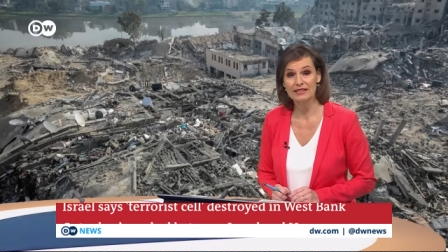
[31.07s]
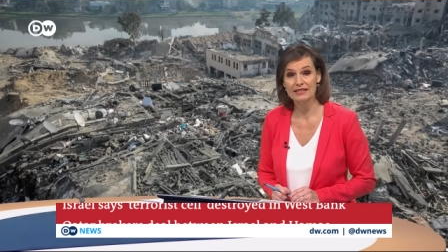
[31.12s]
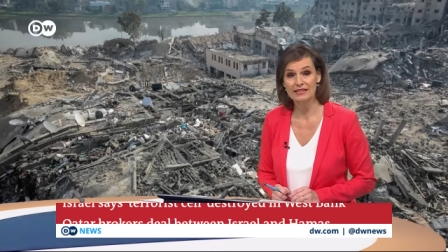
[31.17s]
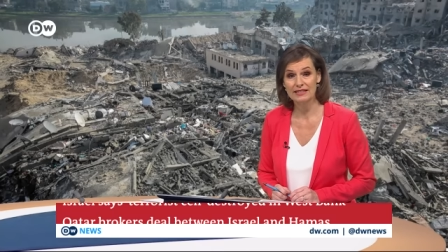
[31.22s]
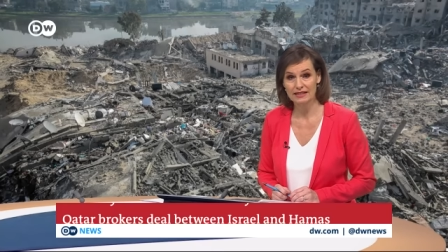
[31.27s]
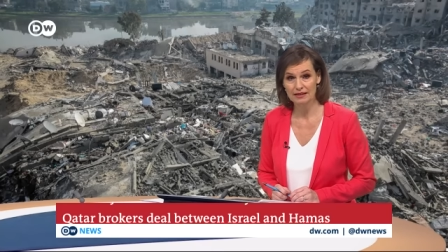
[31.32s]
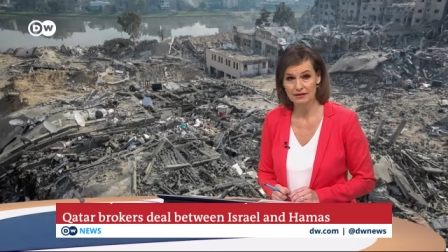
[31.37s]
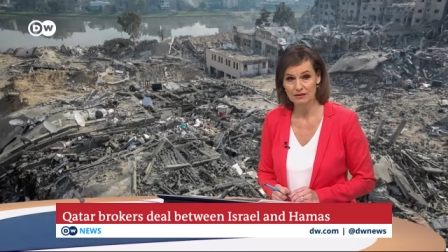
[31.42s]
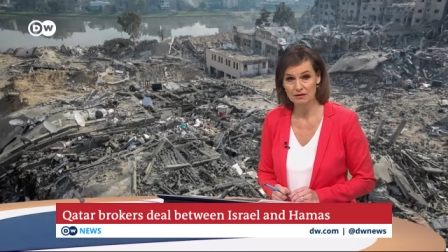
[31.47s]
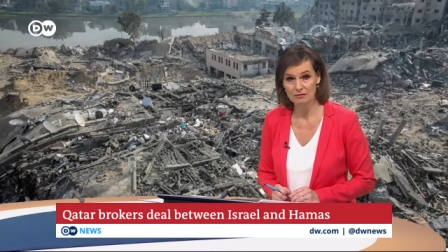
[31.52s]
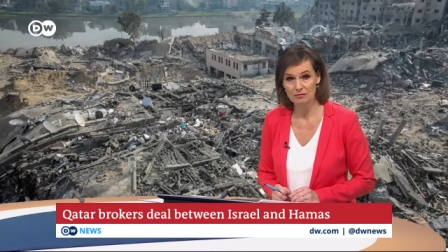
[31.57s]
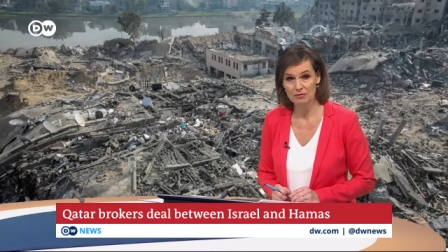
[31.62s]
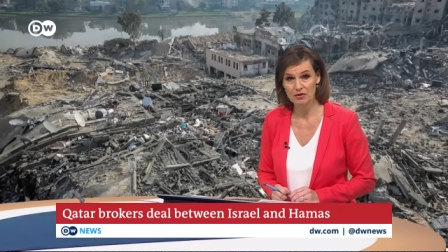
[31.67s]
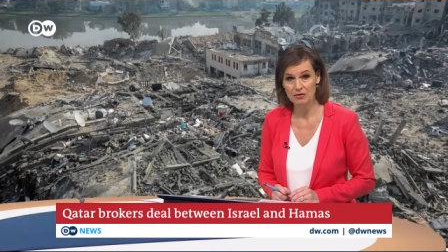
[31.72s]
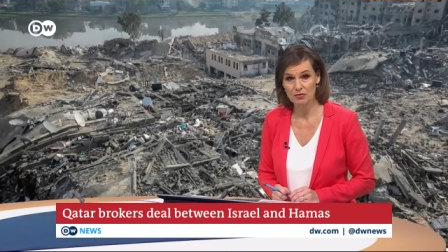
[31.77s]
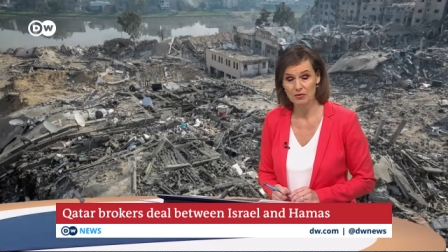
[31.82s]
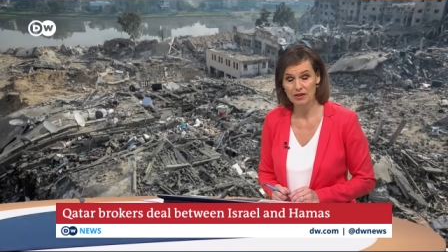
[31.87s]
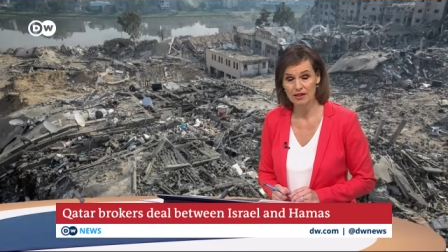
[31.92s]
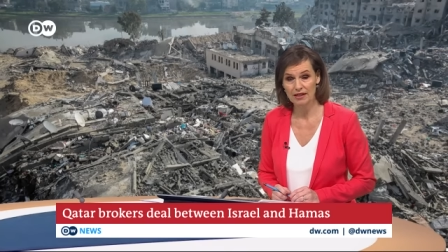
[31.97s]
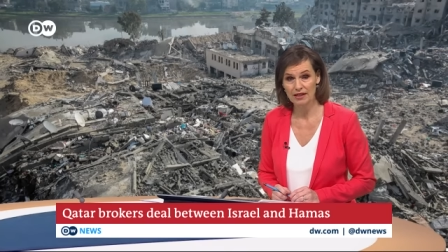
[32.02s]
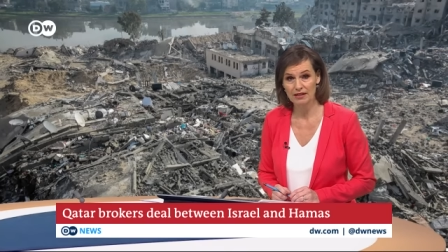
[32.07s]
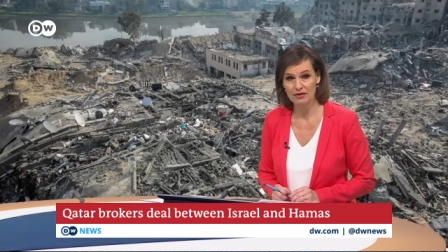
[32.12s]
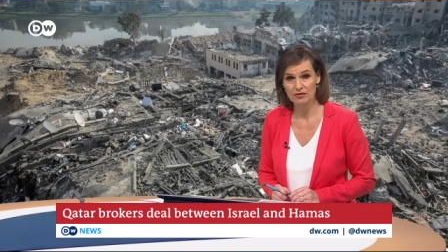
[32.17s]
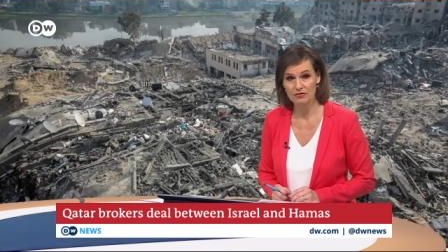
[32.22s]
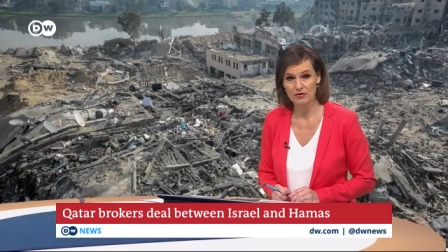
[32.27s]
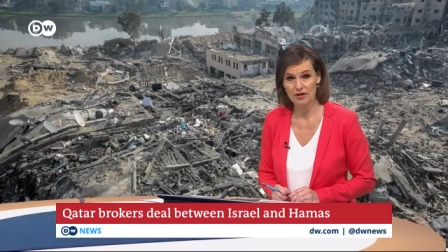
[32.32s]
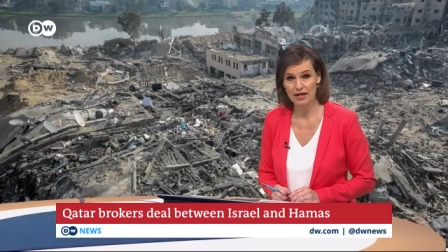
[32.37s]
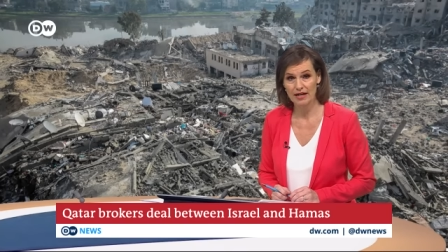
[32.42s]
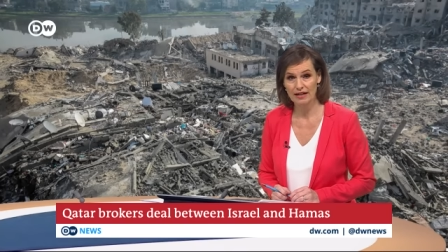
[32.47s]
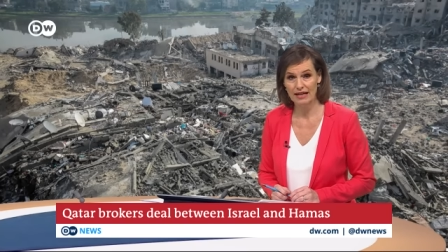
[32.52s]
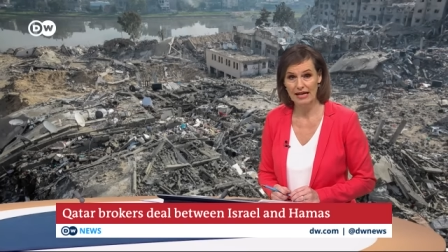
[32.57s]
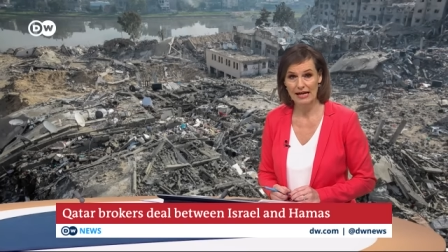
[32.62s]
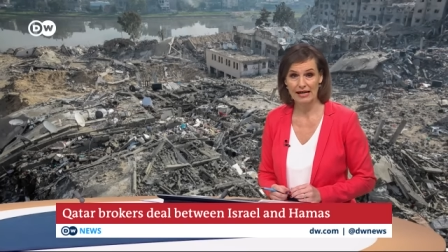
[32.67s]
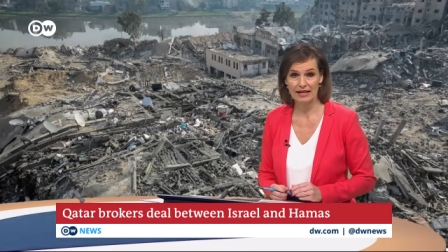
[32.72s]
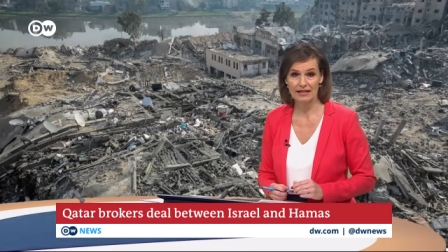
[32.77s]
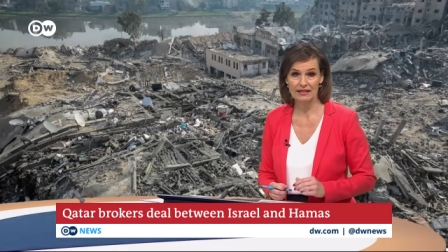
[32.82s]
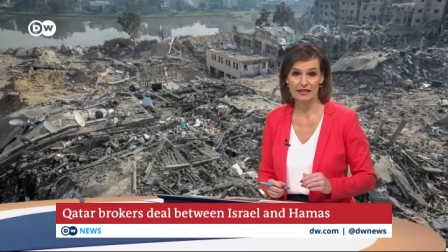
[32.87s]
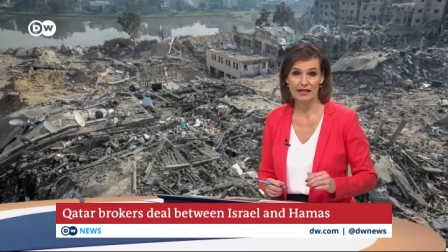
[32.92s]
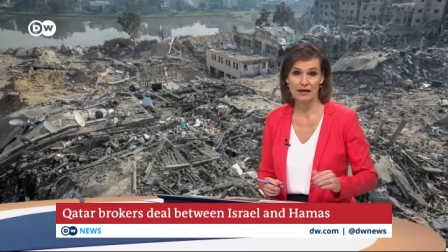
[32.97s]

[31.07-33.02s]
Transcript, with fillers: a deal between Israel and